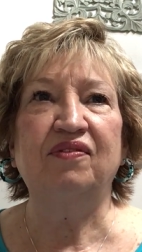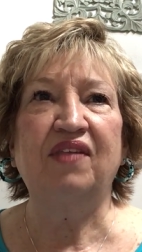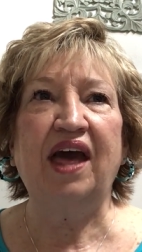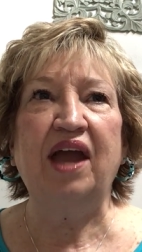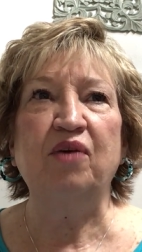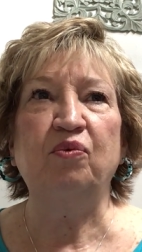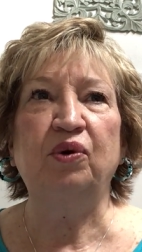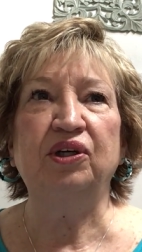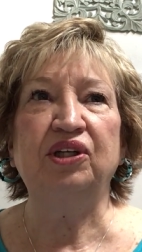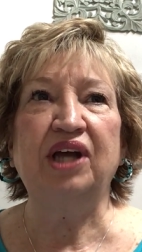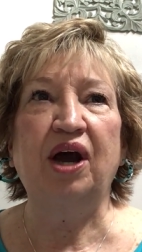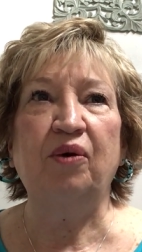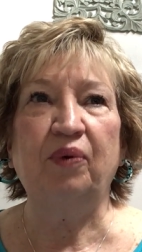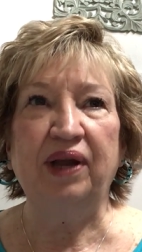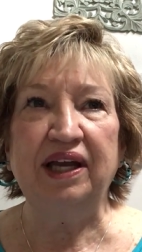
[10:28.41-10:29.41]
they would
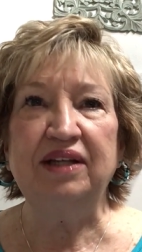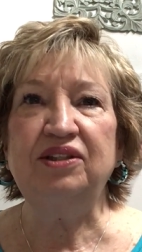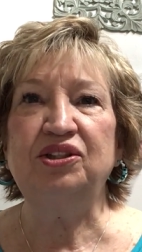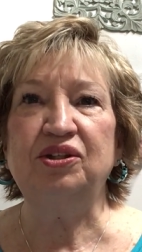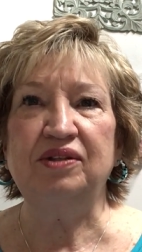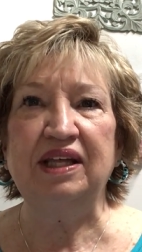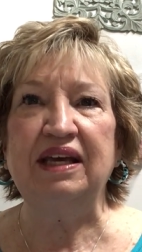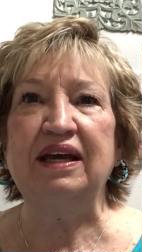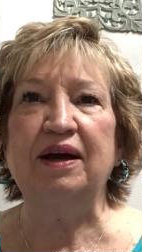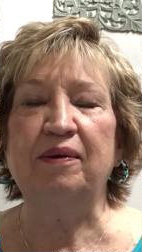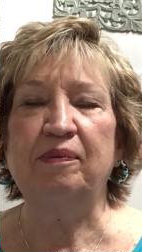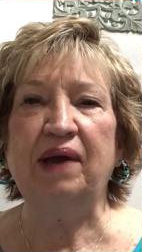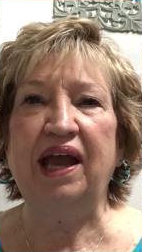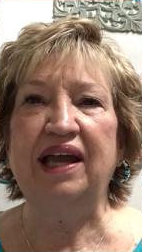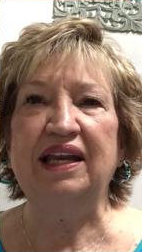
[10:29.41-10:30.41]
go into
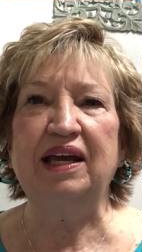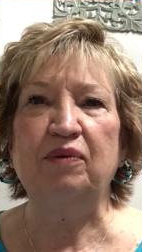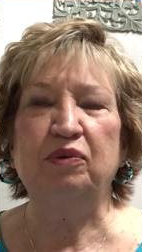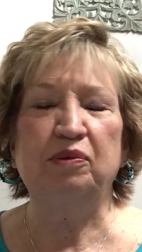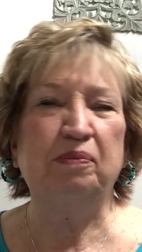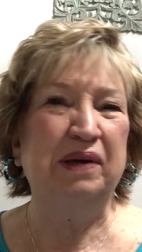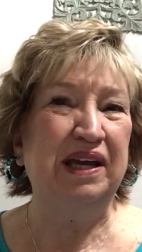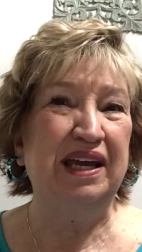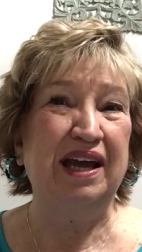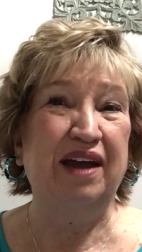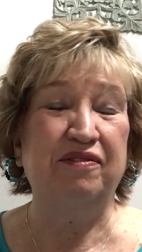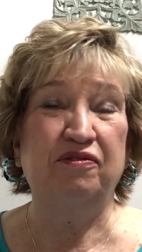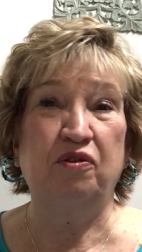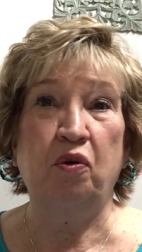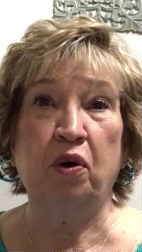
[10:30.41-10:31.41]
them and it would be
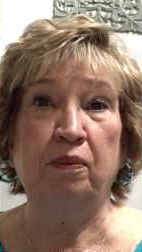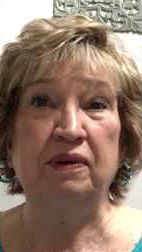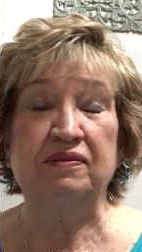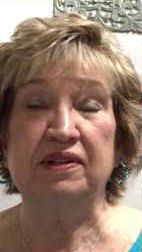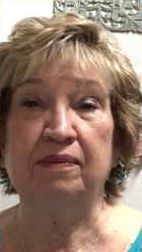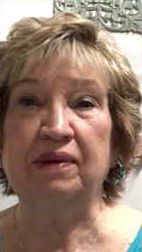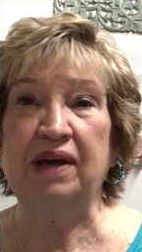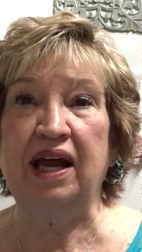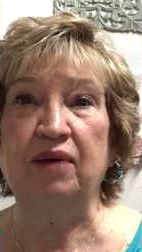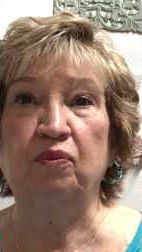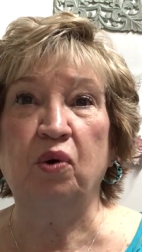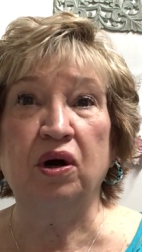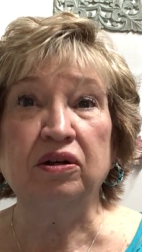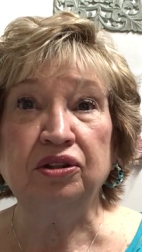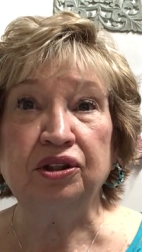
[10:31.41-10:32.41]
a form of some kind of
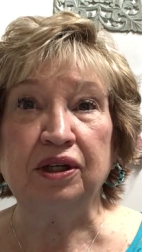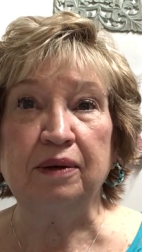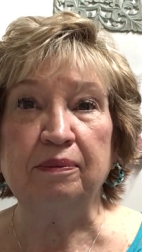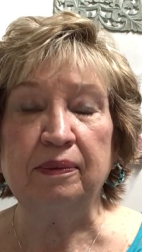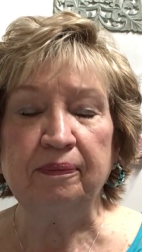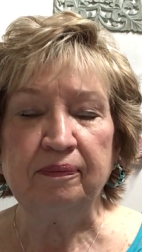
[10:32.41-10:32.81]
worship